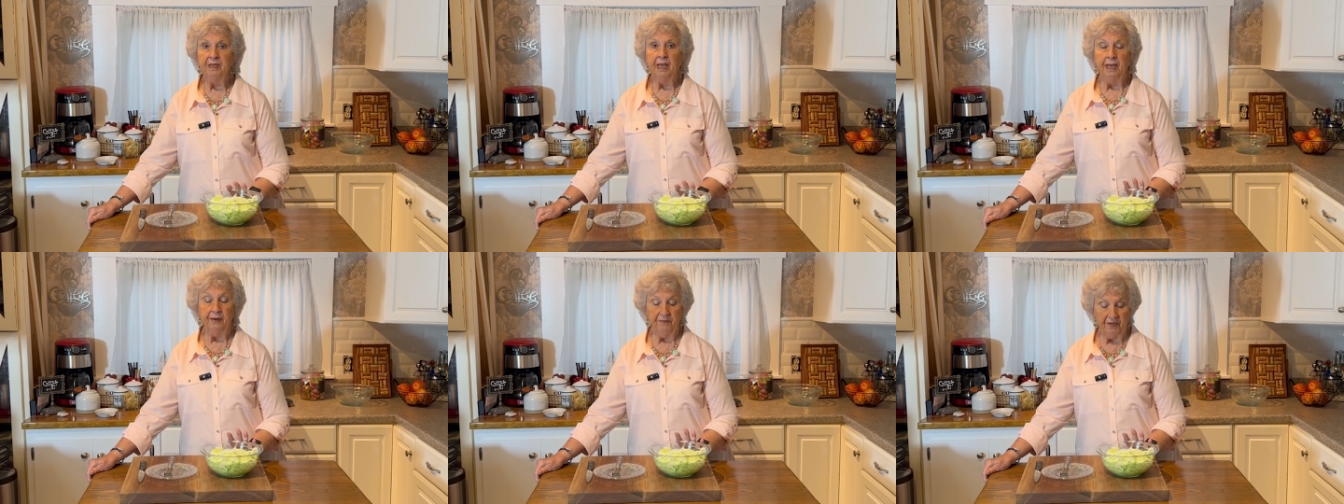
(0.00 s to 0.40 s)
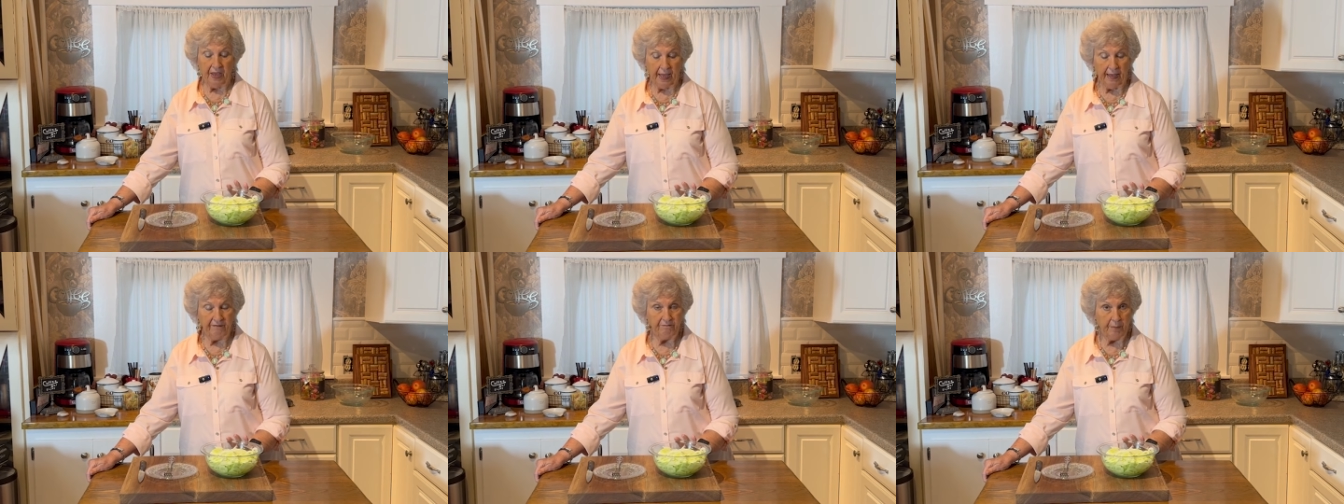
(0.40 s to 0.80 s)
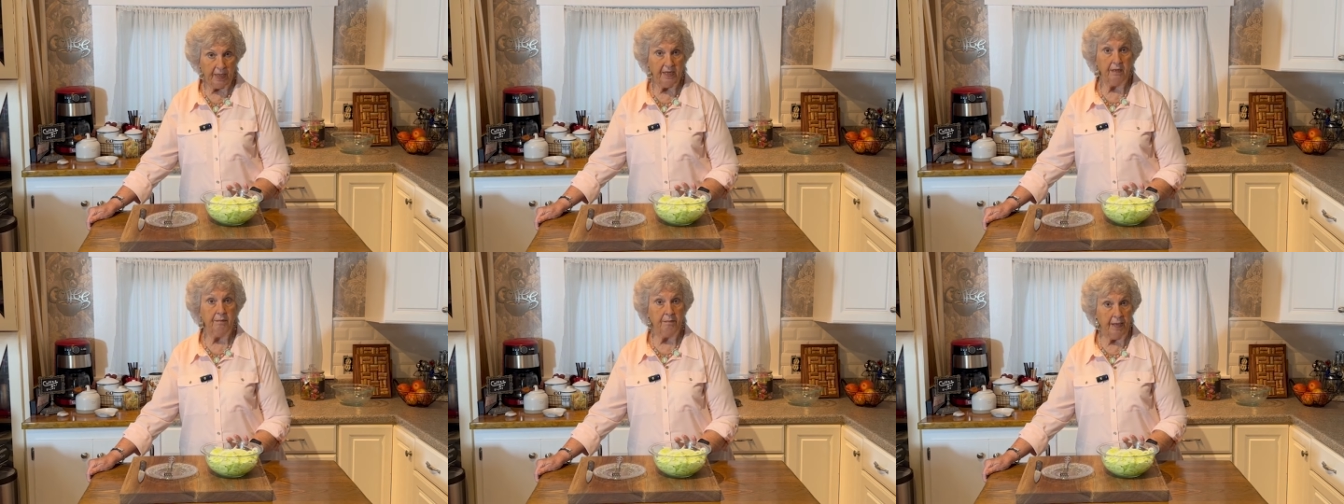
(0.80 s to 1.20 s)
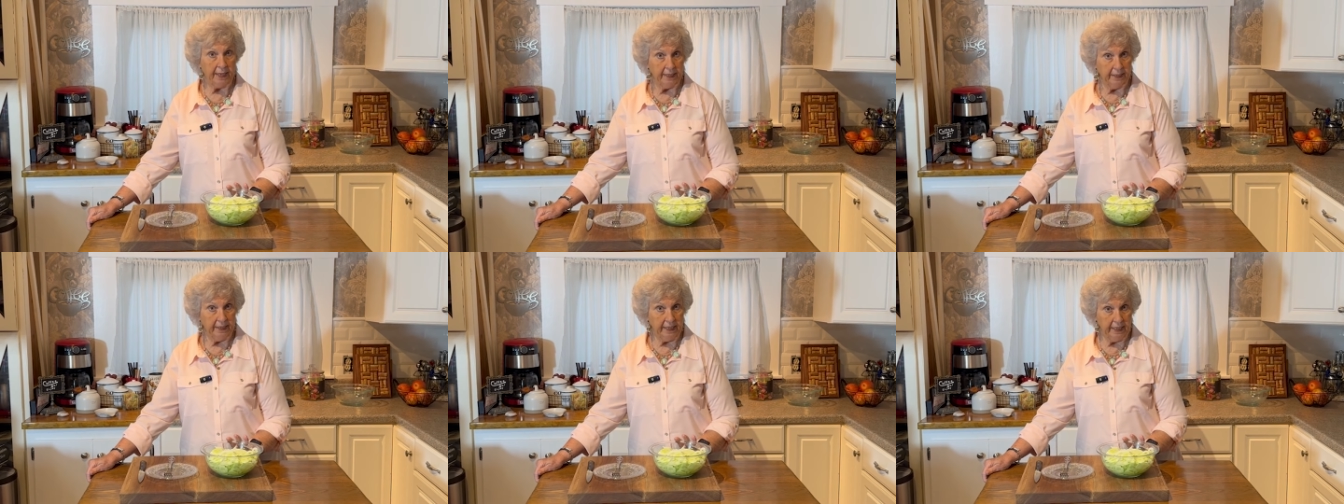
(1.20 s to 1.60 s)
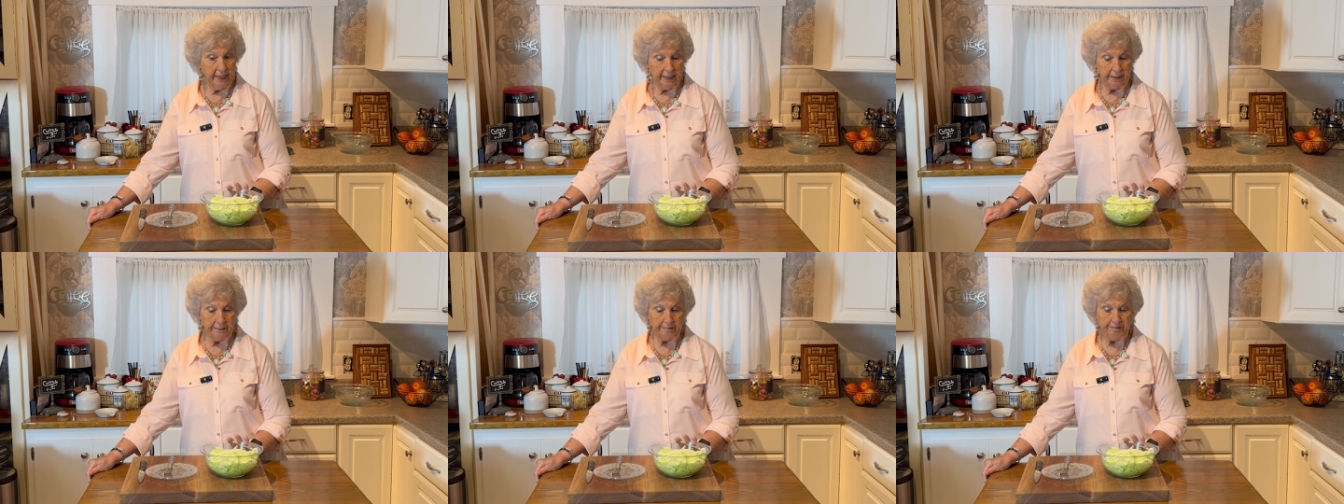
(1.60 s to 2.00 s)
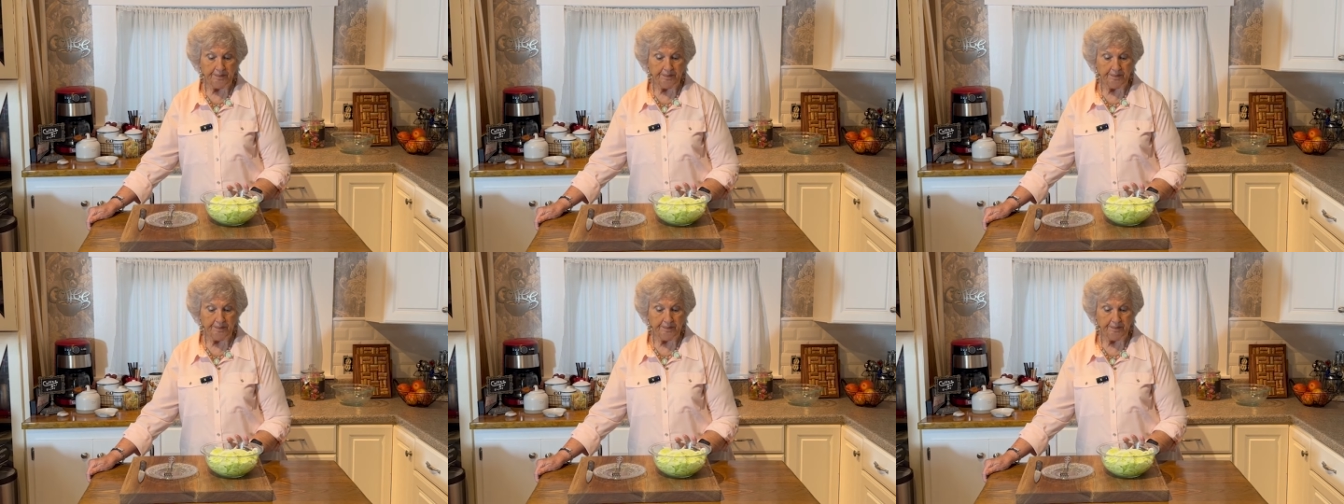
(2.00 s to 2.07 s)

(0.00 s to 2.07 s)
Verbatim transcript: And if you have made it, make it again.